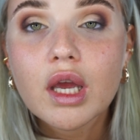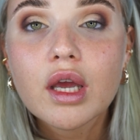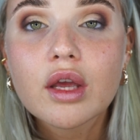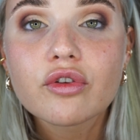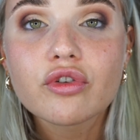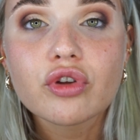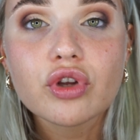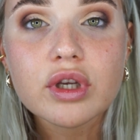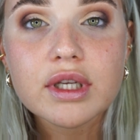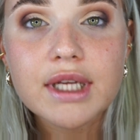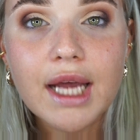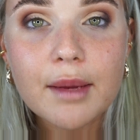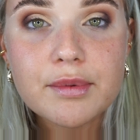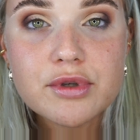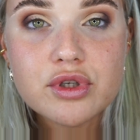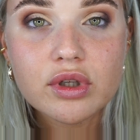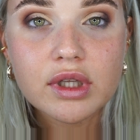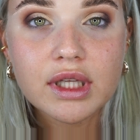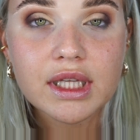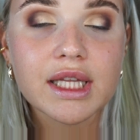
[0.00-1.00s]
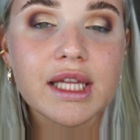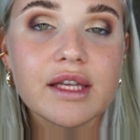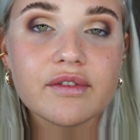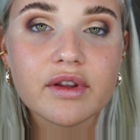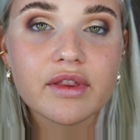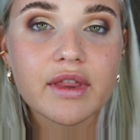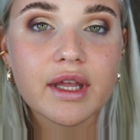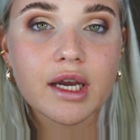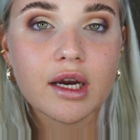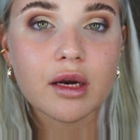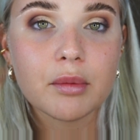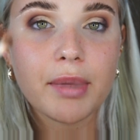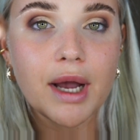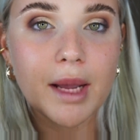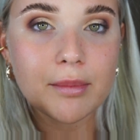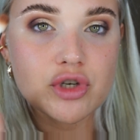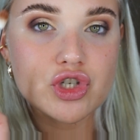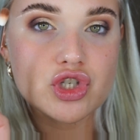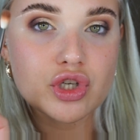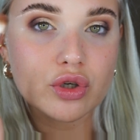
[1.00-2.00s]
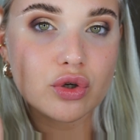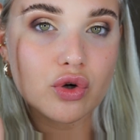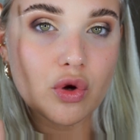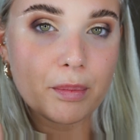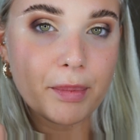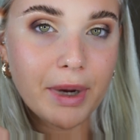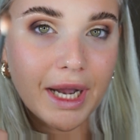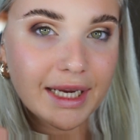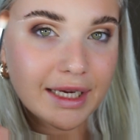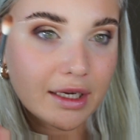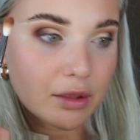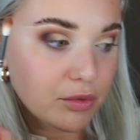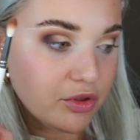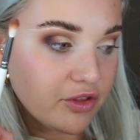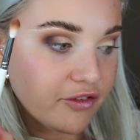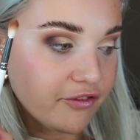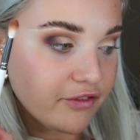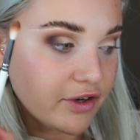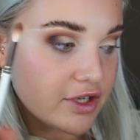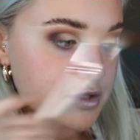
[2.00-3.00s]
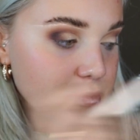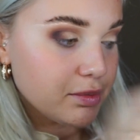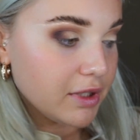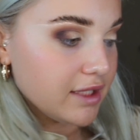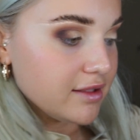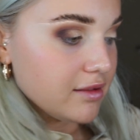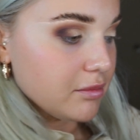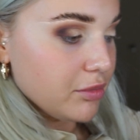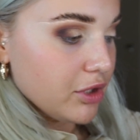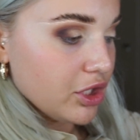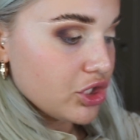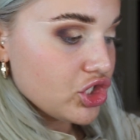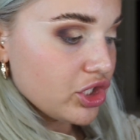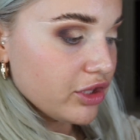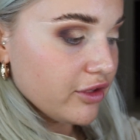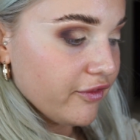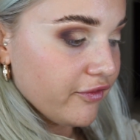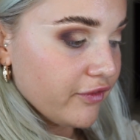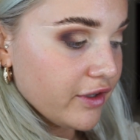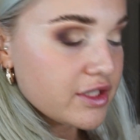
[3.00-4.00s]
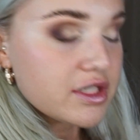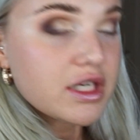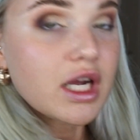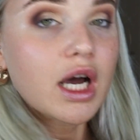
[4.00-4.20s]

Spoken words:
So you could absolutely leave it there, but I'm just going to go back in with the first blending brush and the first